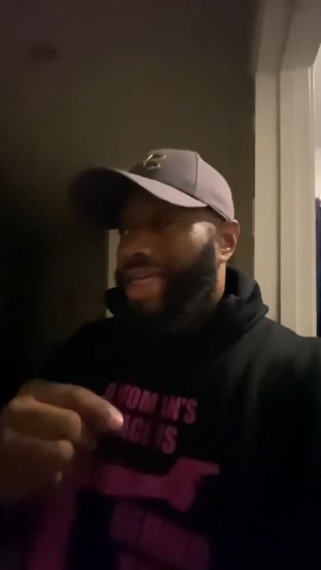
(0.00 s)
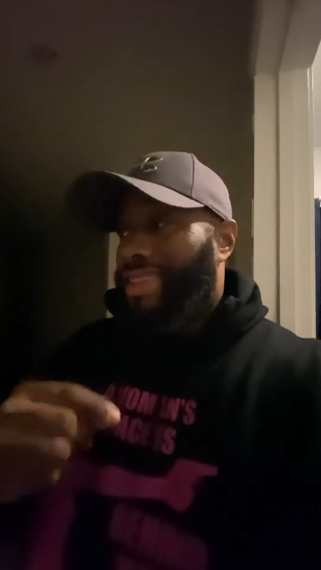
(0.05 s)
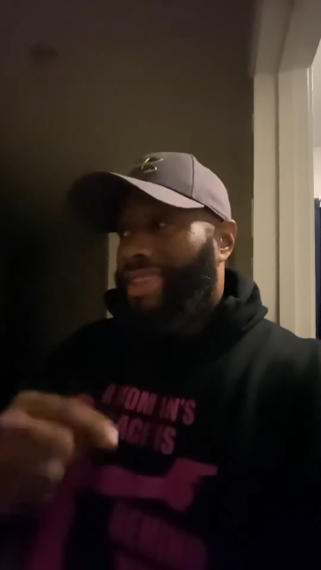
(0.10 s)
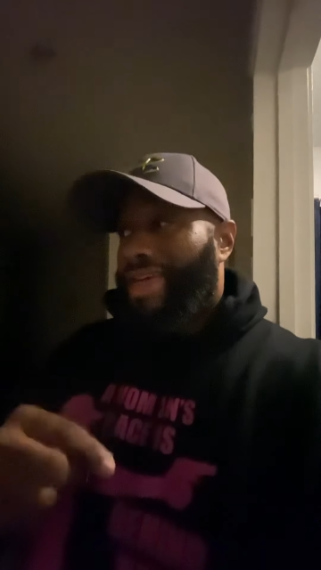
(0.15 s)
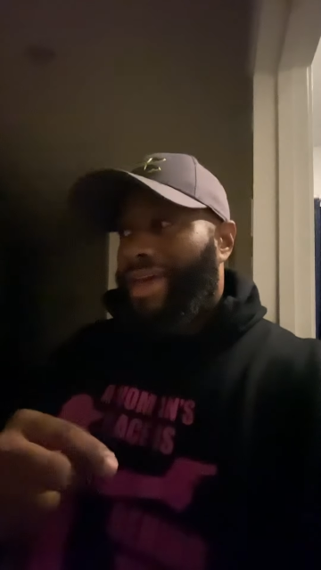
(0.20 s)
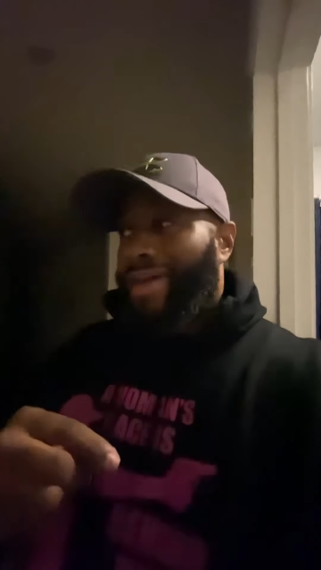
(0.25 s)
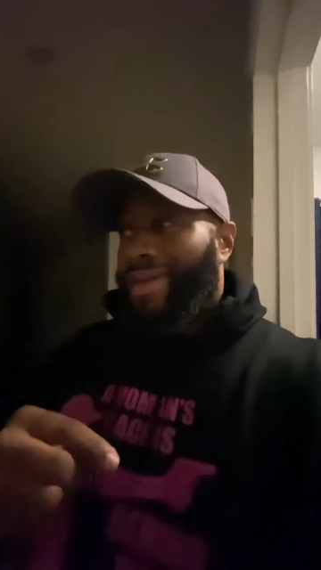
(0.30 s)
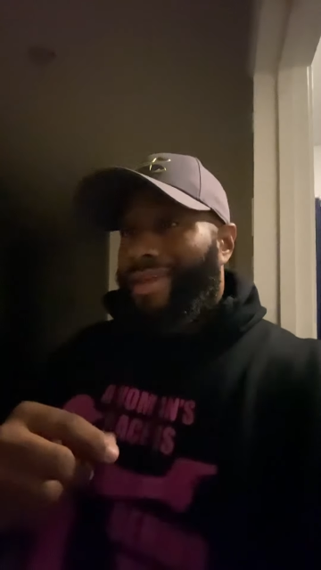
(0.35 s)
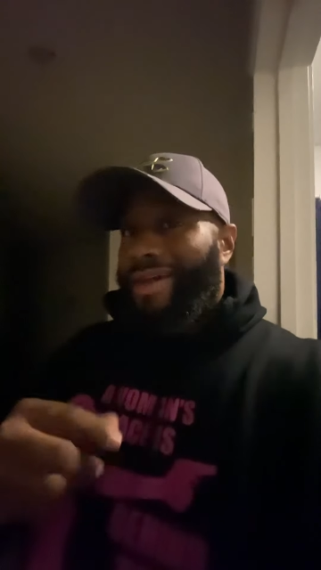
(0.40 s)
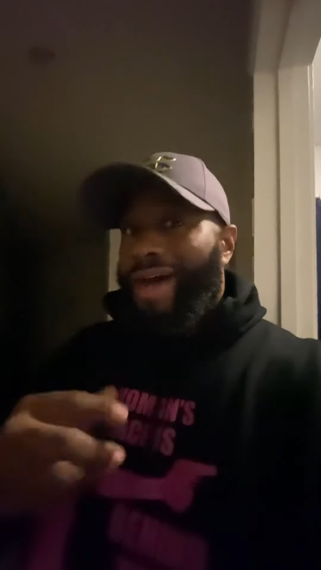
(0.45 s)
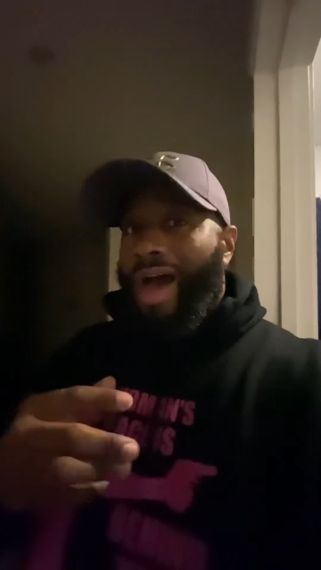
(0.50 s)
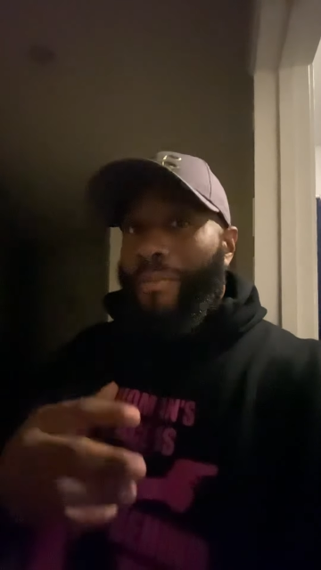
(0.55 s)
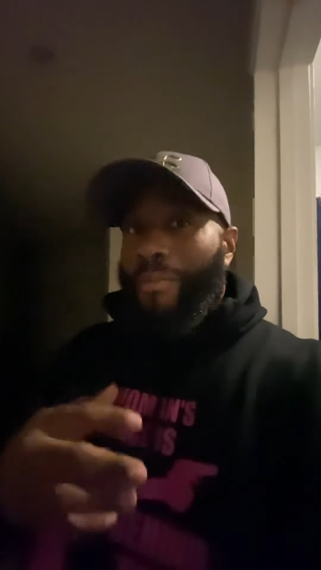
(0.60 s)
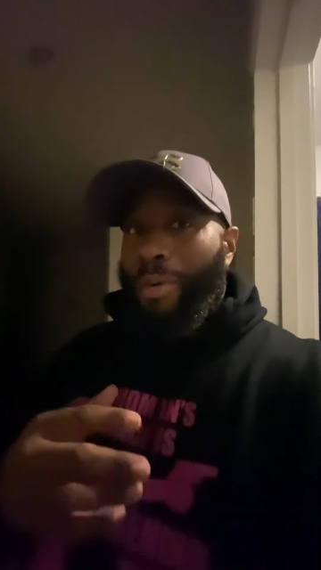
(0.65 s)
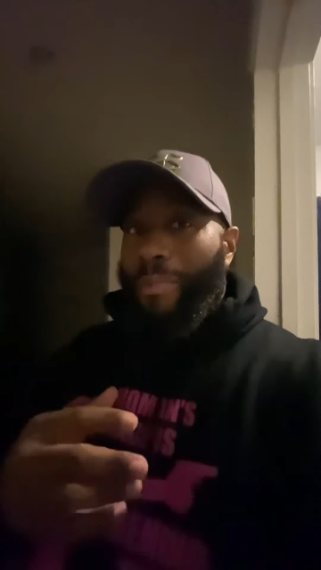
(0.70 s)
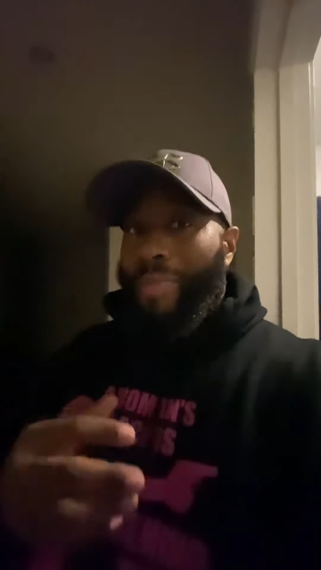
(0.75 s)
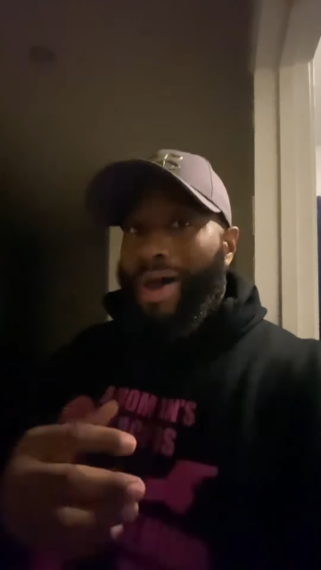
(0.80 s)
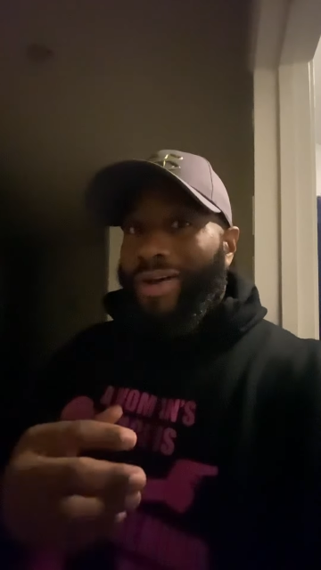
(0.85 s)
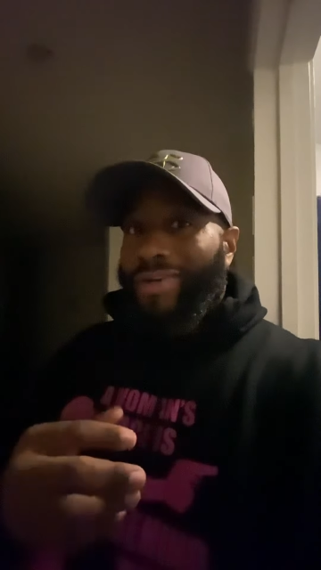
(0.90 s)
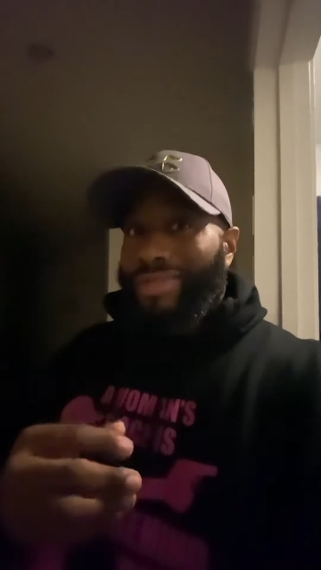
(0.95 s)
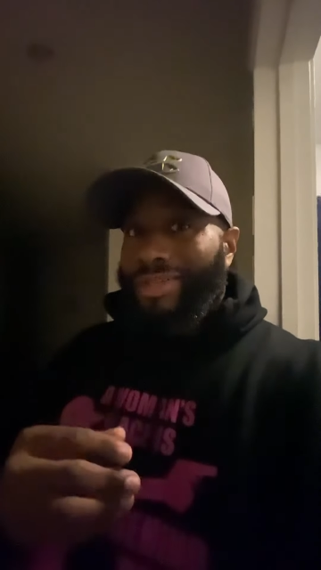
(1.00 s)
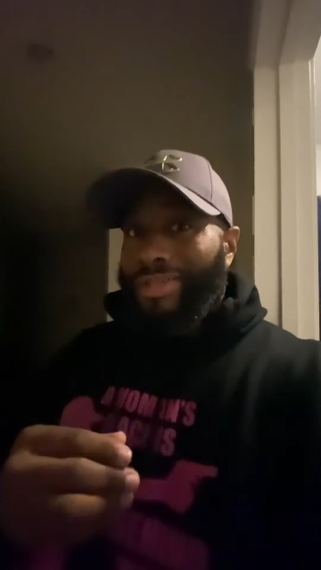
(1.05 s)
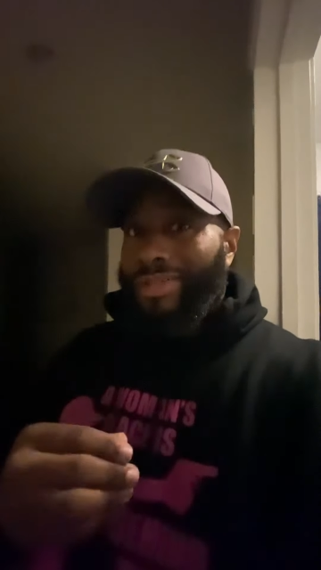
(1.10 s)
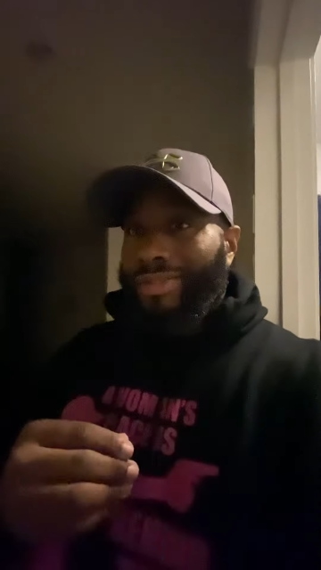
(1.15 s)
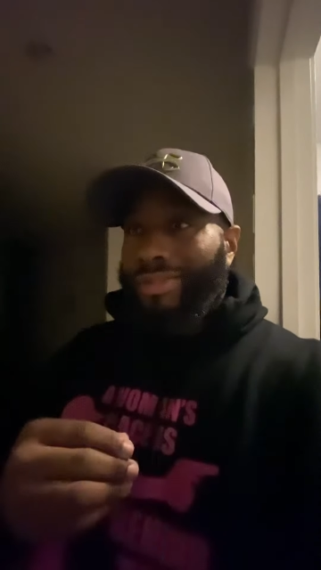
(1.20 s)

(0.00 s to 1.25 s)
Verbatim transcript: that I'm about to.